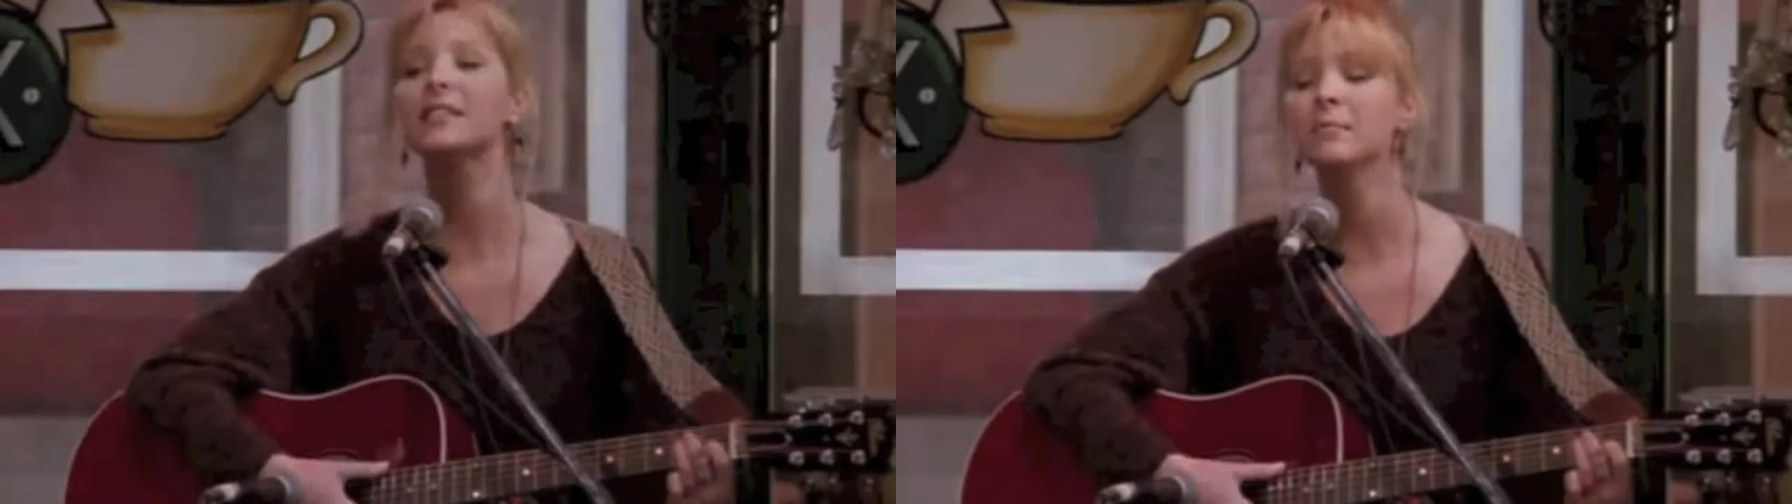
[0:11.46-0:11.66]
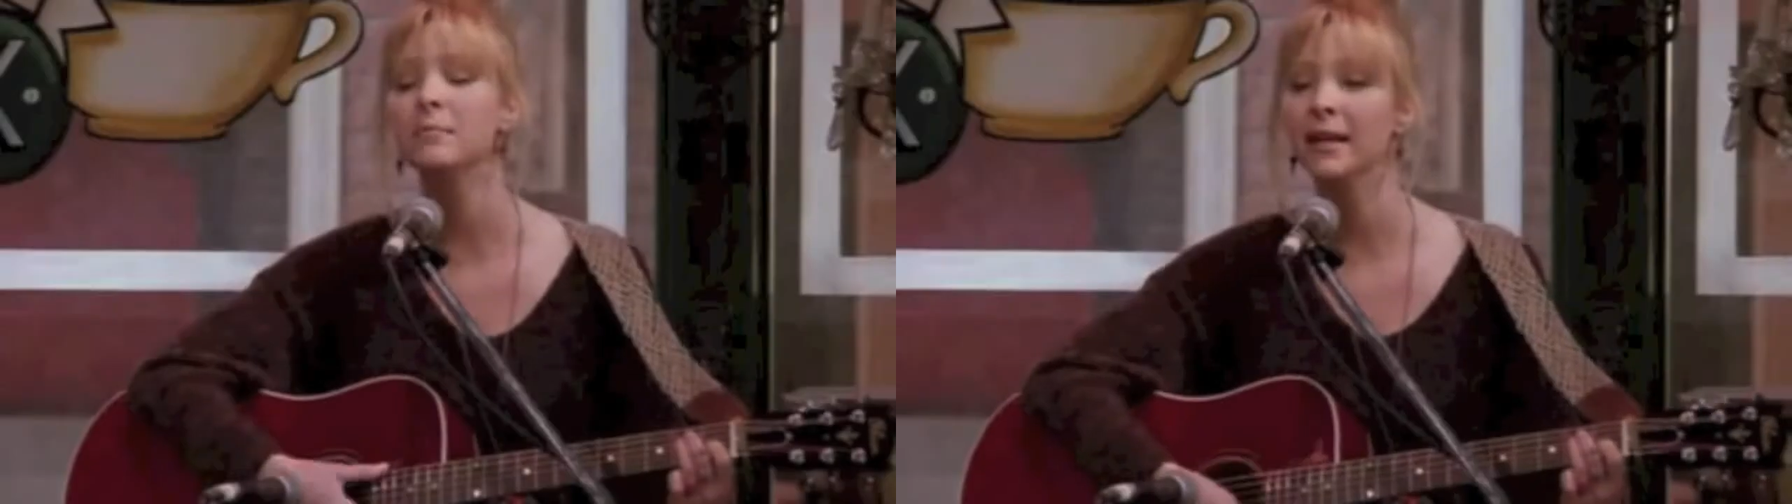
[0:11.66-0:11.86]

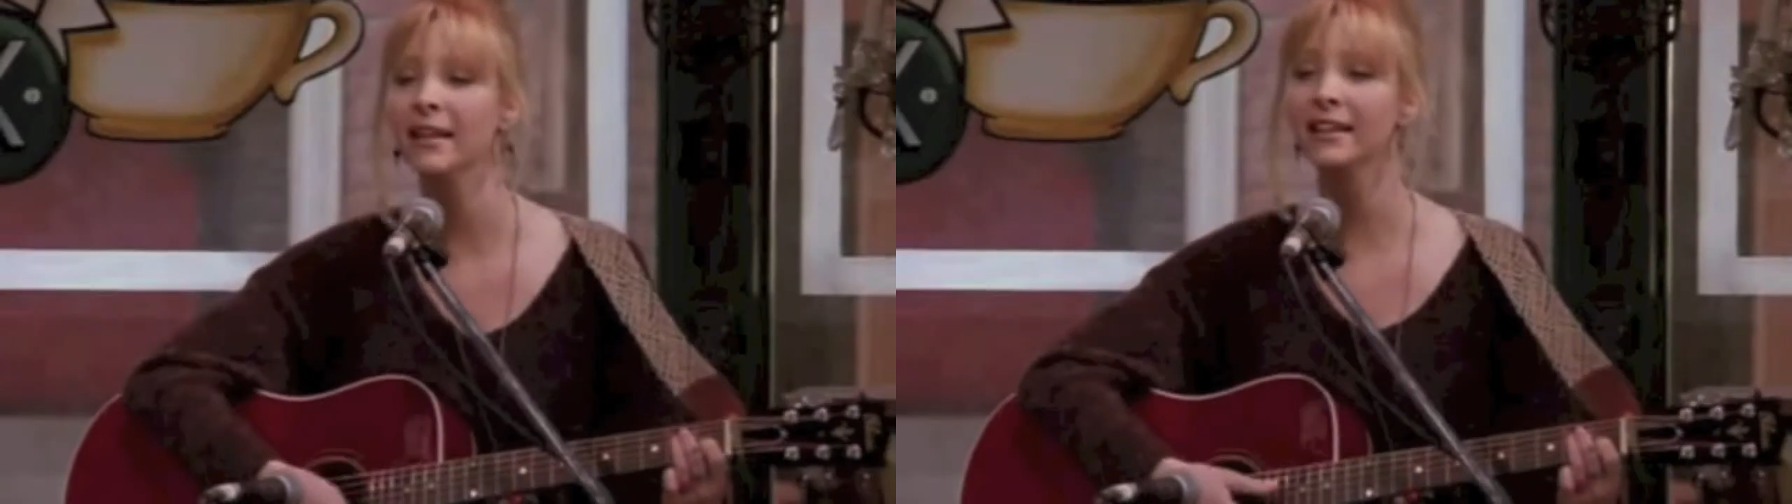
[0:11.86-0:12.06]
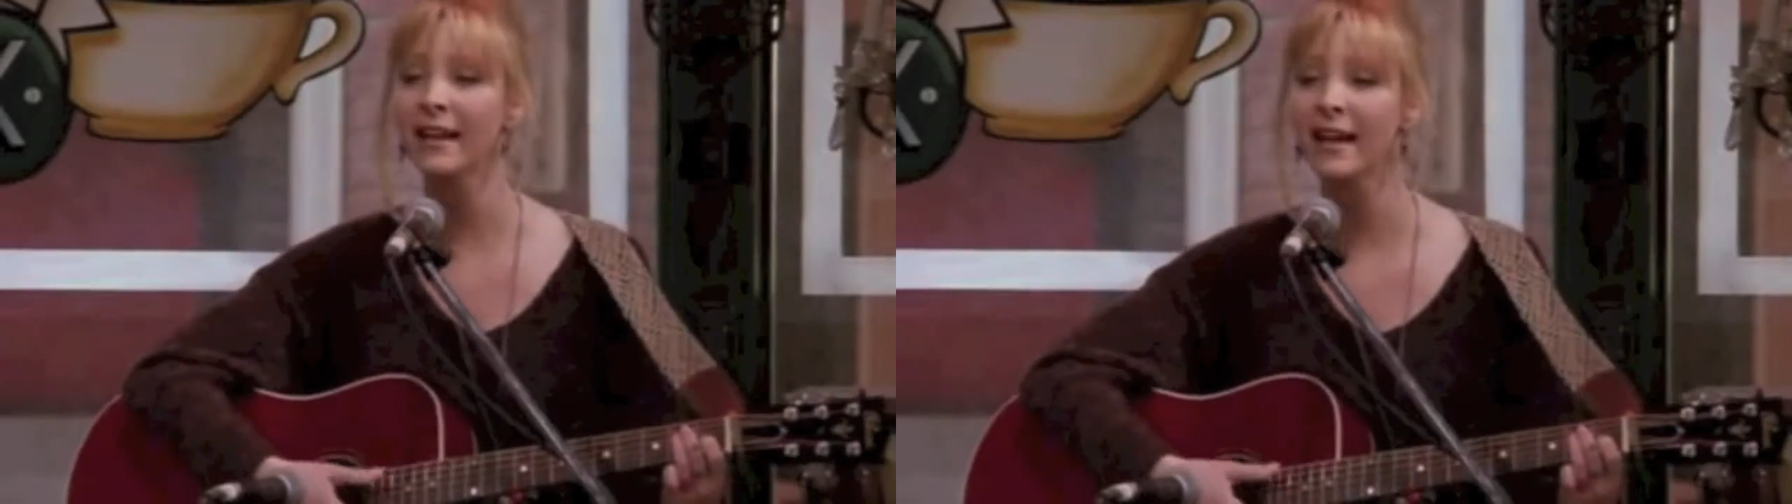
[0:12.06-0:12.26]

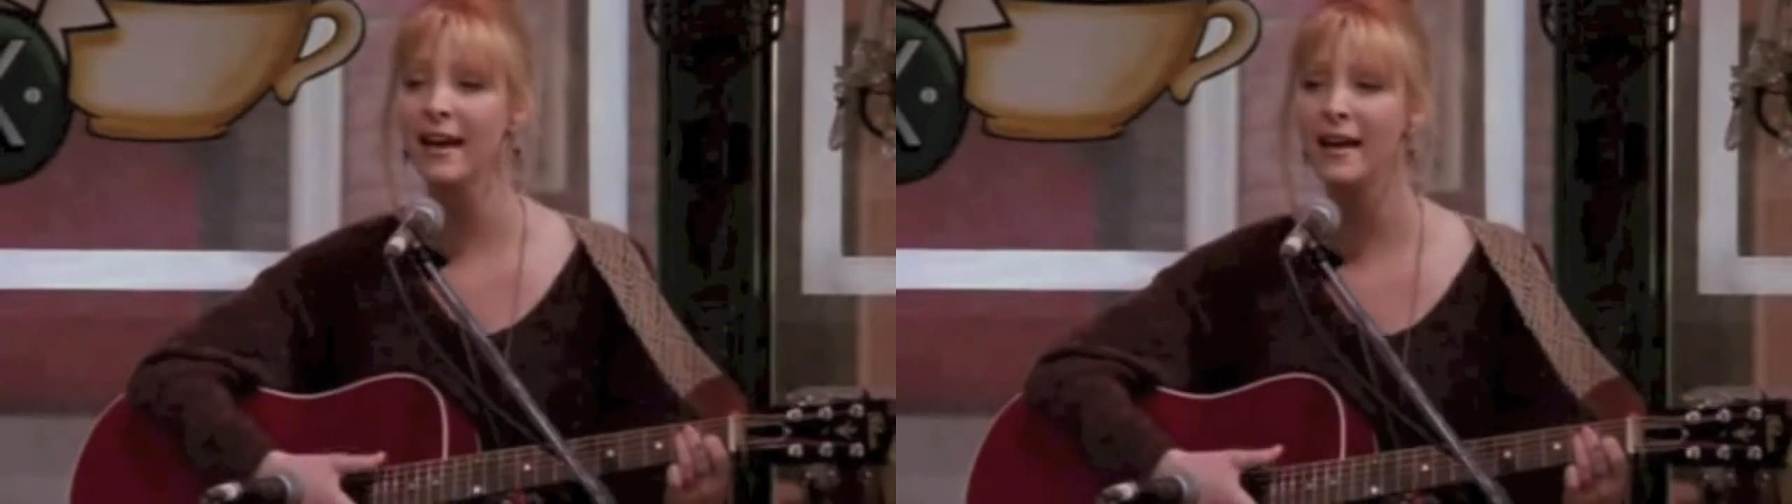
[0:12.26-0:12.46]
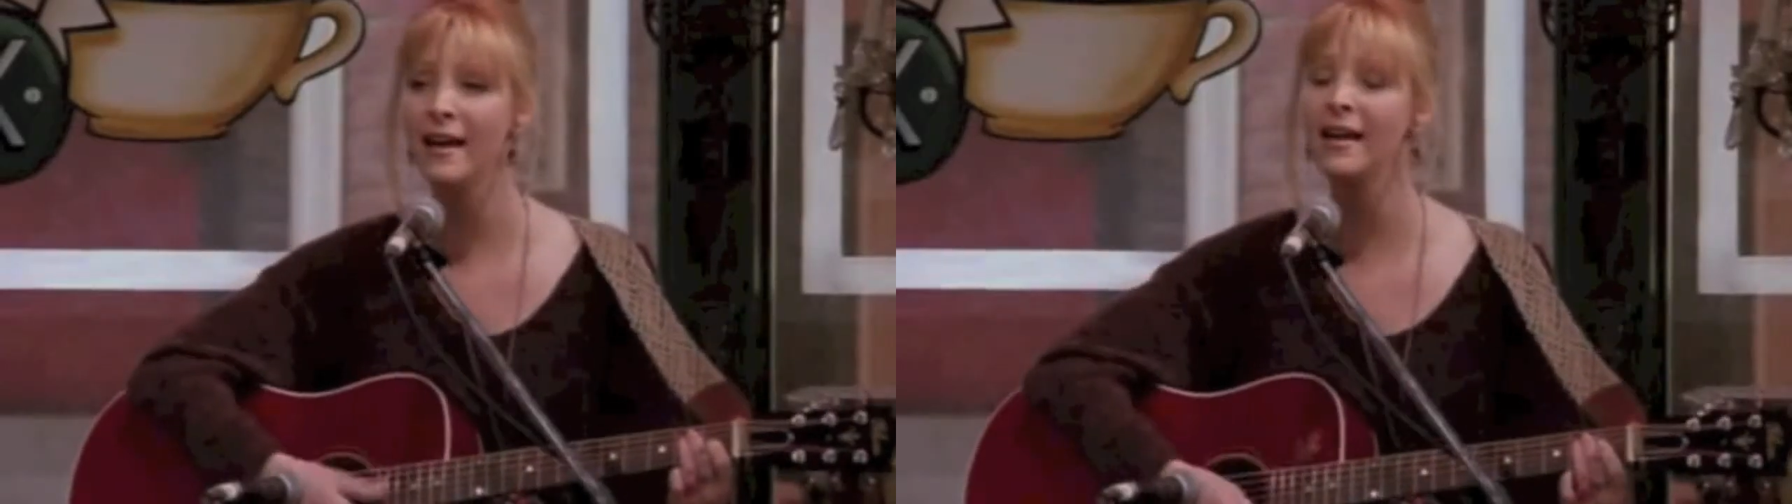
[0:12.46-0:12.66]
Smelly
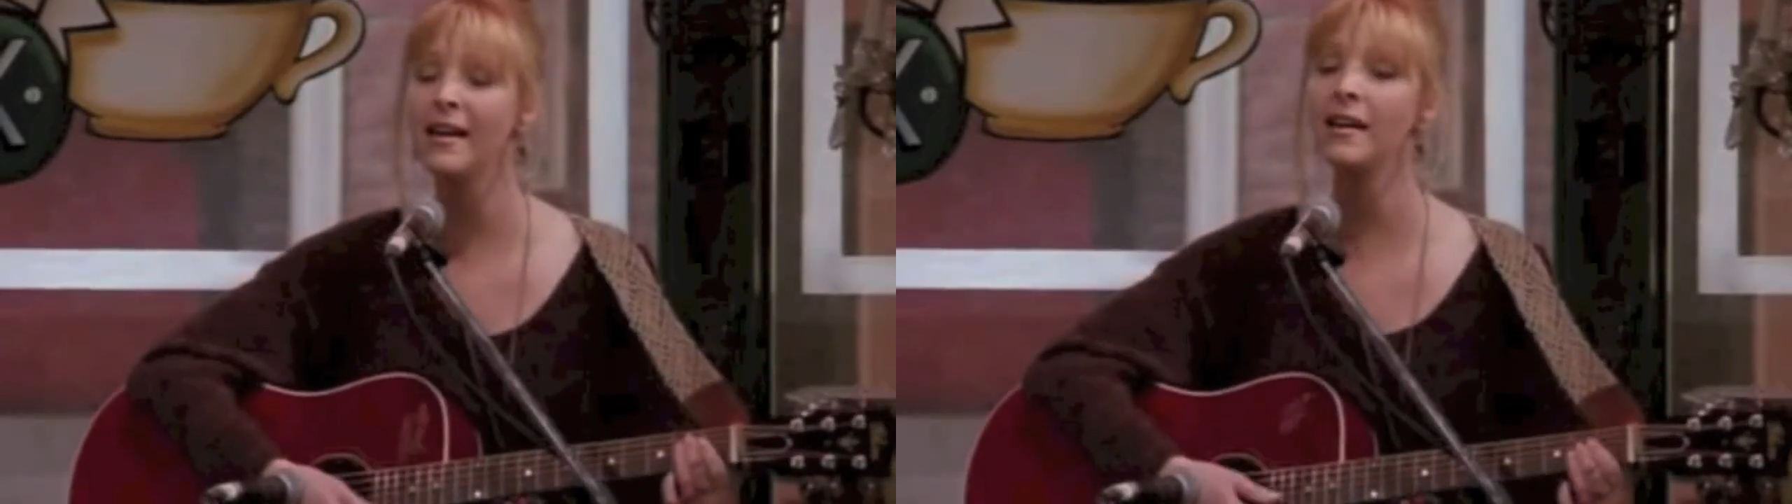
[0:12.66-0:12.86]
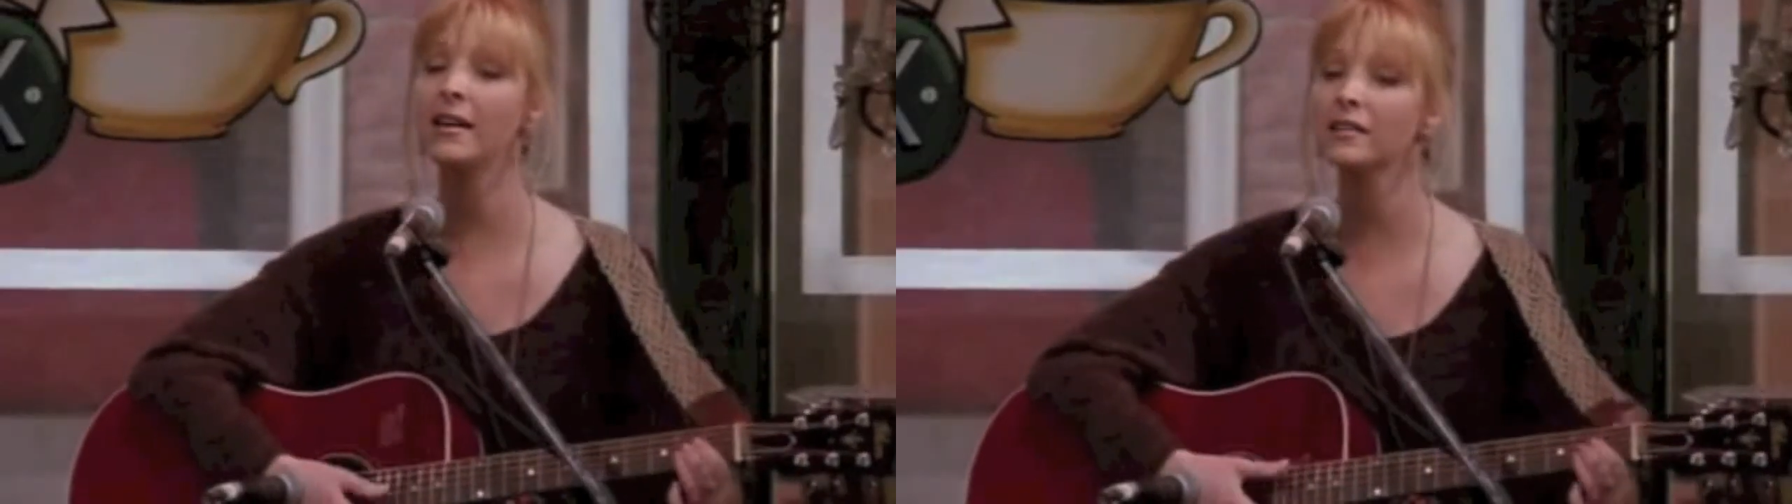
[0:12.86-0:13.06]
cat,